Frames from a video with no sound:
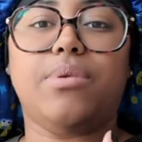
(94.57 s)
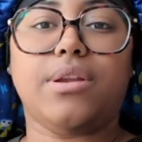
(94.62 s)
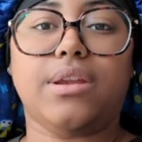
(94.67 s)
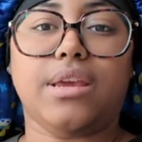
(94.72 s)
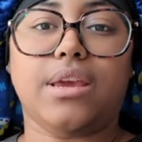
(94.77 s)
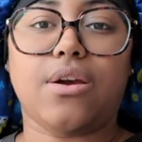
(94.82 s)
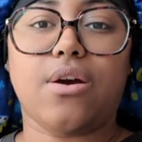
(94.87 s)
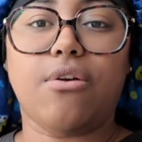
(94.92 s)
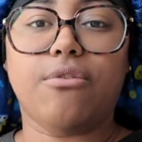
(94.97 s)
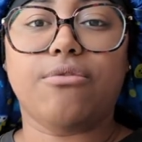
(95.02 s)

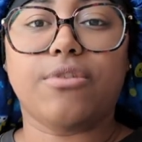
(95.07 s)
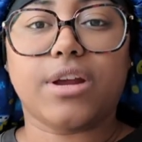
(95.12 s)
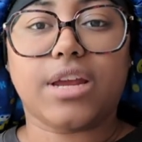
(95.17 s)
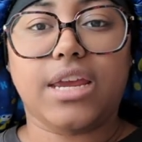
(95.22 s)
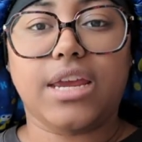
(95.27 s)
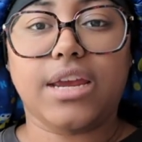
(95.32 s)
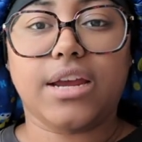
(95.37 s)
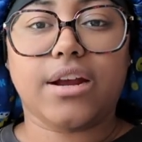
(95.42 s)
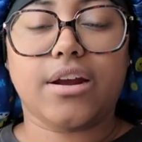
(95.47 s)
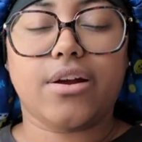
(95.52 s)
putting it over
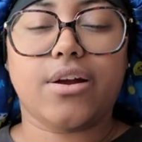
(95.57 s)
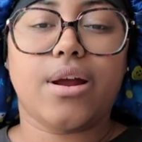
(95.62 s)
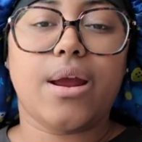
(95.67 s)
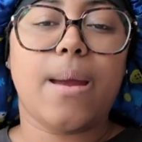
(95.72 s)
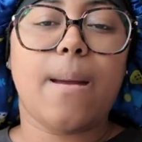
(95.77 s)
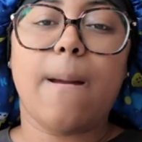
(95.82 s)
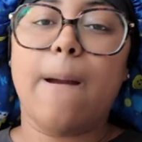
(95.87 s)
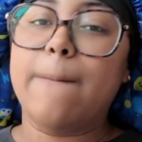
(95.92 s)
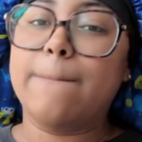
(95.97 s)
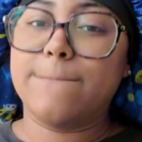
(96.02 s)
here,
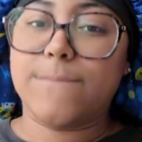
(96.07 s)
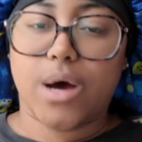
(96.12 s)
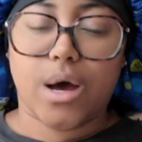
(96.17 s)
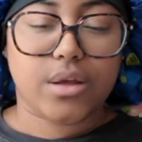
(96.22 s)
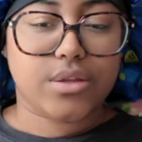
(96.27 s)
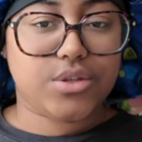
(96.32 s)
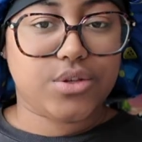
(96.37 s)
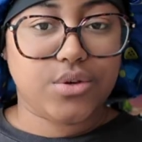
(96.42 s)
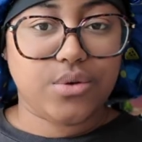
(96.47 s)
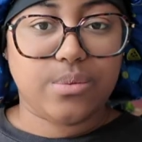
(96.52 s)

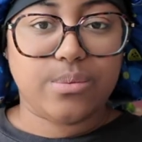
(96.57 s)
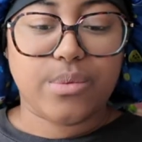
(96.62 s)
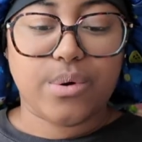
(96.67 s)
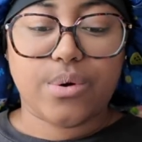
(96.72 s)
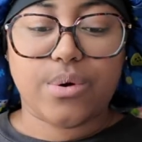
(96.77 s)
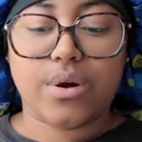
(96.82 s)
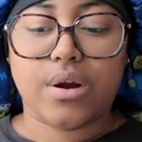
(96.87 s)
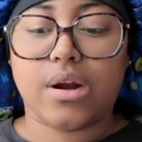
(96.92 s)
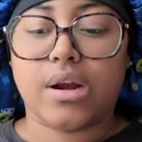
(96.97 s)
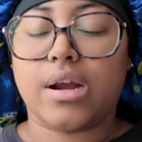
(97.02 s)
bought two
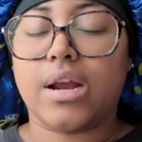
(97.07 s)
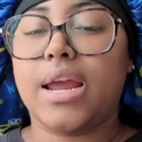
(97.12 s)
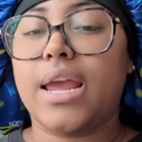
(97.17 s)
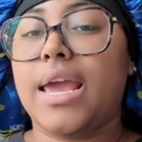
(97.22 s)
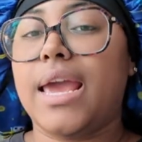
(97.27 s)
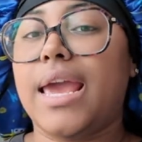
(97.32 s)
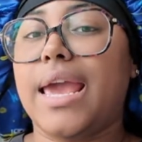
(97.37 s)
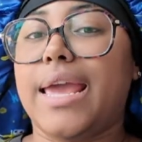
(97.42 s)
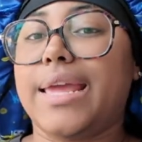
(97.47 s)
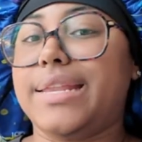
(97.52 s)
more,
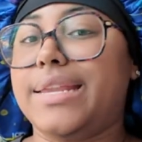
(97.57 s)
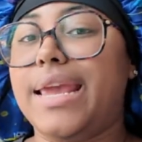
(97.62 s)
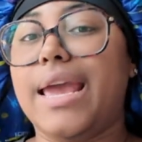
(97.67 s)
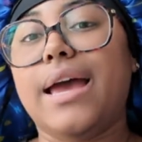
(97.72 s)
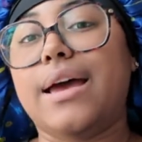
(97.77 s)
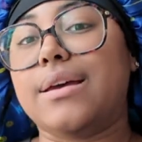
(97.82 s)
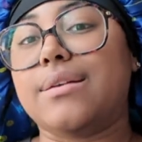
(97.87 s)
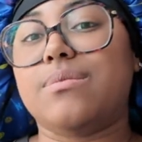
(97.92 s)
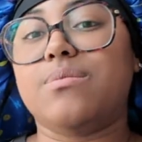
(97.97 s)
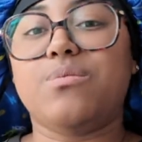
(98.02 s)
and
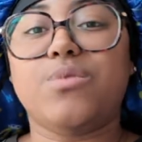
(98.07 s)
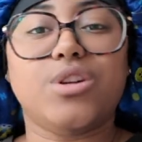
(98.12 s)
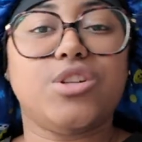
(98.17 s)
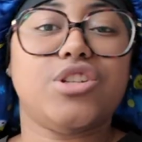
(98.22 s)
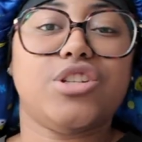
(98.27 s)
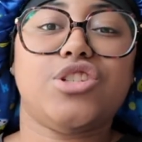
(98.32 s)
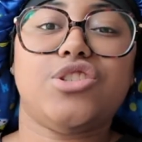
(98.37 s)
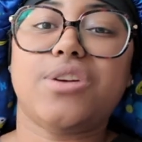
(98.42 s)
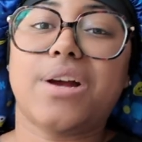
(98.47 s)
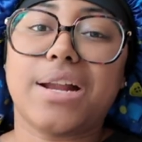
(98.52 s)
yeah, we're
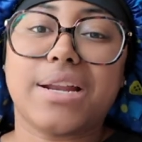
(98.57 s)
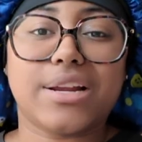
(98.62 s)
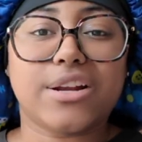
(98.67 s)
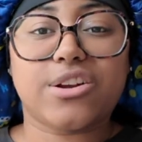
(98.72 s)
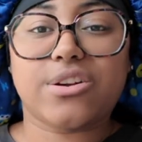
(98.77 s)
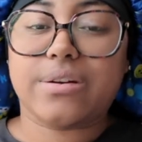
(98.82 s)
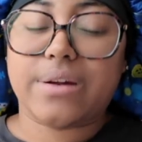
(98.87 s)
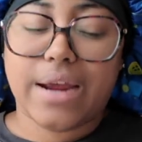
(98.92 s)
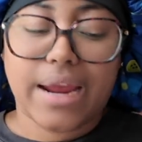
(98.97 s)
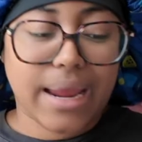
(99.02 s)
just trying to
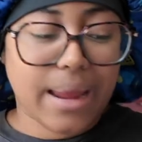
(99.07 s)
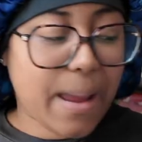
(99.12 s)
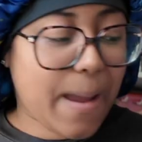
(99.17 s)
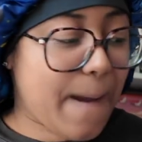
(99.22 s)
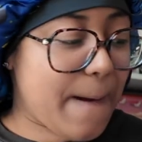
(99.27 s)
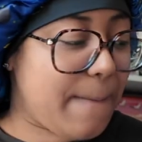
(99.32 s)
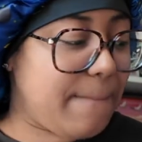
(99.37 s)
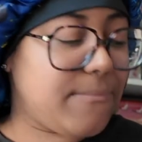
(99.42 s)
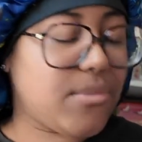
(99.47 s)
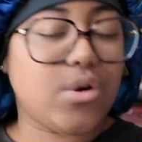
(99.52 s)
create
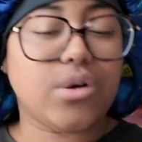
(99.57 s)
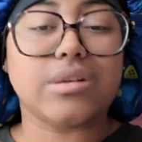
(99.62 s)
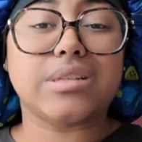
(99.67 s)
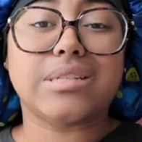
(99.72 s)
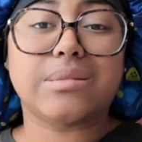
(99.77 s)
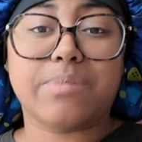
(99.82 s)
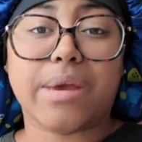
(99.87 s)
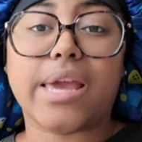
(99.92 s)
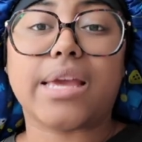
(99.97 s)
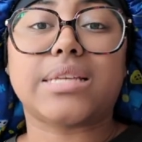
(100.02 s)
more
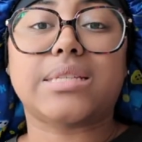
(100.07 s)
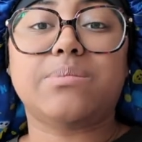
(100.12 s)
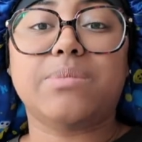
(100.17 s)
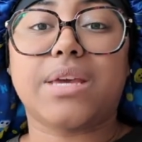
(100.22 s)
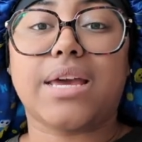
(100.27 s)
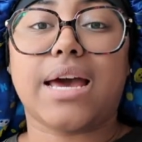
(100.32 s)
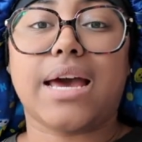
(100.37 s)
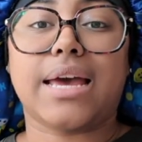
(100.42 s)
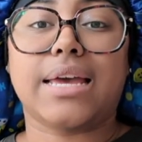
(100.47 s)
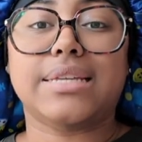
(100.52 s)
space
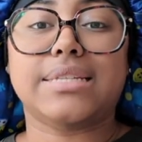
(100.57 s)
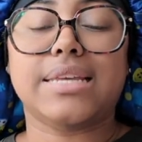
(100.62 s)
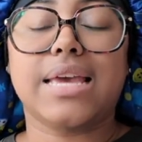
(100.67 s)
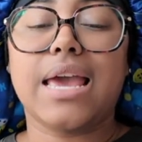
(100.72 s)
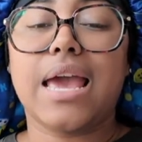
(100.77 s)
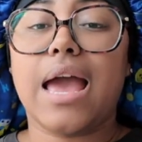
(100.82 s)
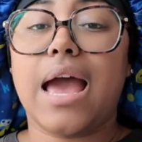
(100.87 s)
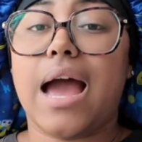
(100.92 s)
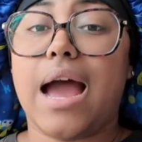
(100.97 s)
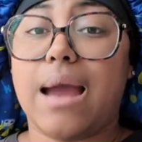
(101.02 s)
because
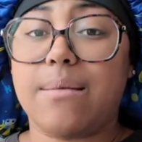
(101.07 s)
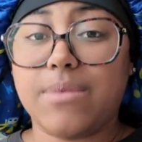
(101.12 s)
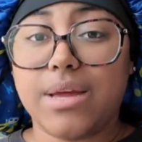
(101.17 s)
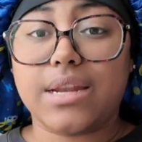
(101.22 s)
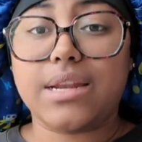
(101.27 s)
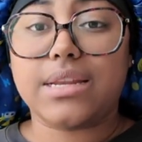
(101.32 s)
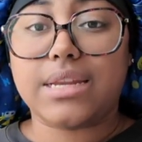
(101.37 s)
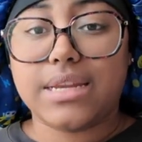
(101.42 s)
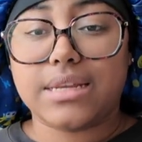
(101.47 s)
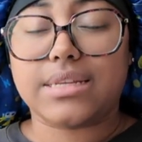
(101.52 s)
I'm
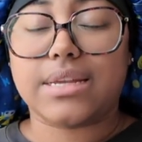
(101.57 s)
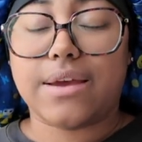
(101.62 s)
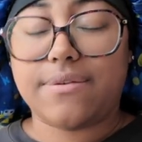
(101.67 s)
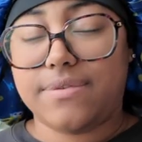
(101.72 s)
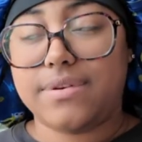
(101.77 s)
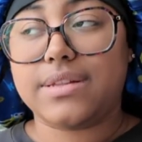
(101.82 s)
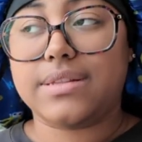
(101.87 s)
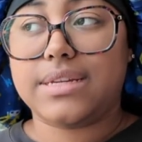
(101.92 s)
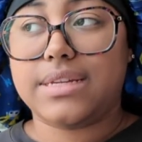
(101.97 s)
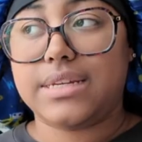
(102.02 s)
gonna
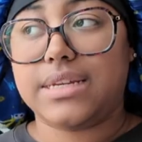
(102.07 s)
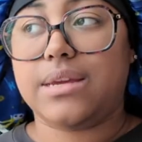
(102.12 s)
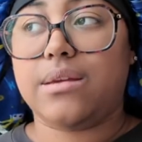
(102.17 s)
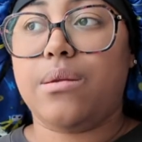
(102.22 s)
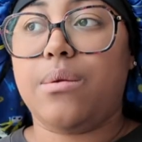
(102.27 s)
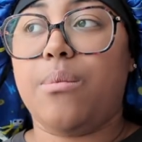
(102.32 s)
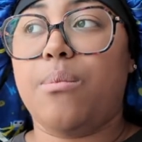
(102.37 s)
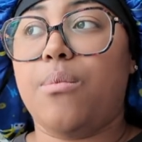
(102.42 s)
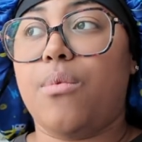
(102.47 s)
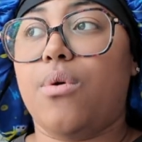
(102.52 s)
definitely
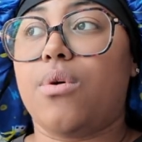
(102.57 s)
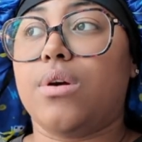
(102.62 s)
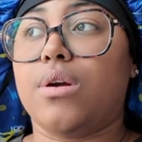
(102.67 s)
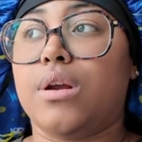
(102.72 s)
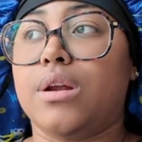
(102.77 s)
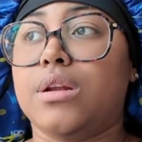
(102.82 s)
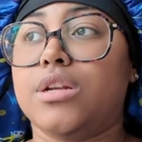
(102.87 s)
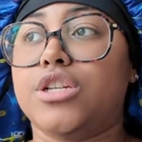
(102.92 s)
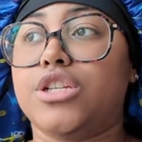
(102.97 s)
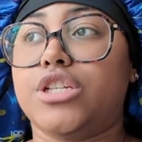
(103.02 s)
need
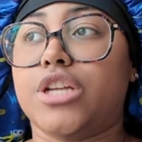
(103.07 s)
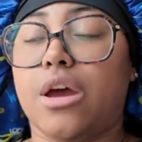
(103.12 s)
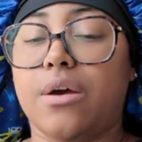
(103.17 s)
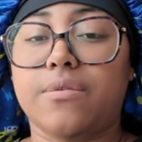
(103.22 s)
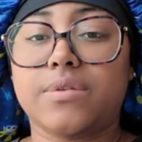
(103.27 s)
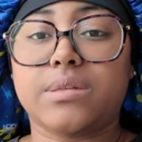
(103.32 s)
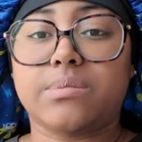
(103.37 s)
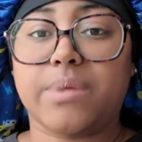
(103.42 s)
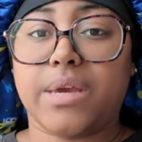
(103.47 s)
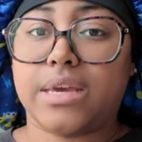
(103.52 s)
more
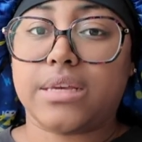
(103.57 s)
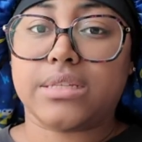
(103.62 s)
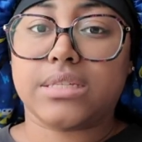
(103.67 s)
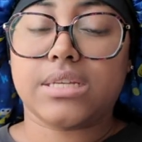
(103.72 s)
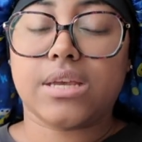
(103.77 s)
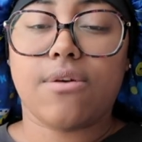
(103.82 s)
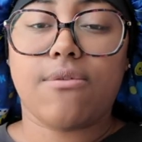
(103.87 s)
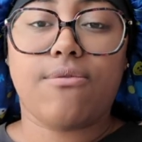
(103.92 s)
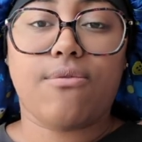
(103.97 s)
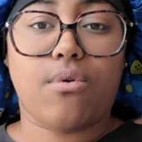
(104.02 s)
shelf
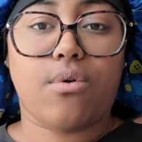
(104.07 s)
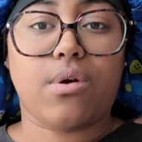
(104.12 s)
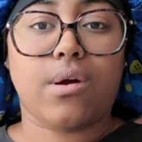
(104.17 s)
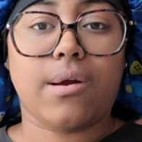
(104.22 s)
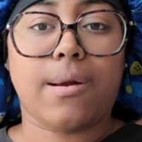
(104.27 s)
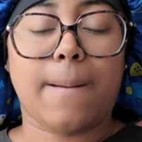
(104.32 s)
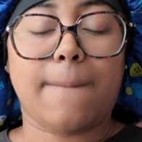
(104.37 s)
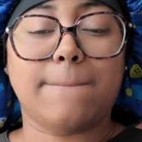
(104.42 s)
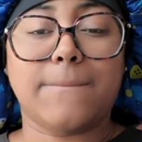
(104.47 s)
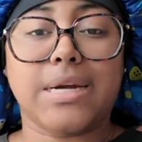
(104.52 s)
space
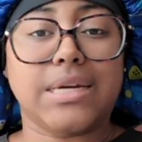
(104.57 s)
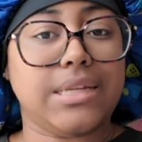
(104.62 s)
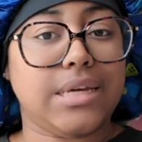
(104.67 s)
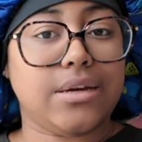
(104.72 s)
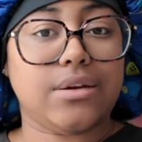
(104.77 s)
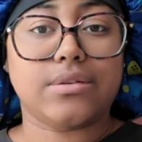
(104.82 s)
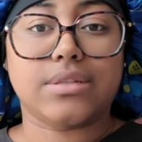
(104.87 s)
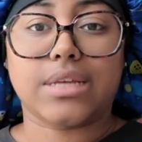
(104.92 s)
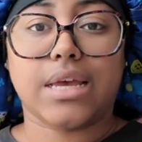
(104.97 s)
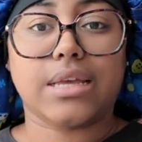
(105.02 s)
for my
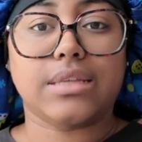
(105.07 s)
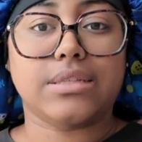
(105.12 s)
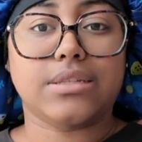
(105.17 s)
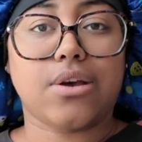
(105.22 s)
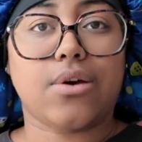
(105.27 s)
Lego sets.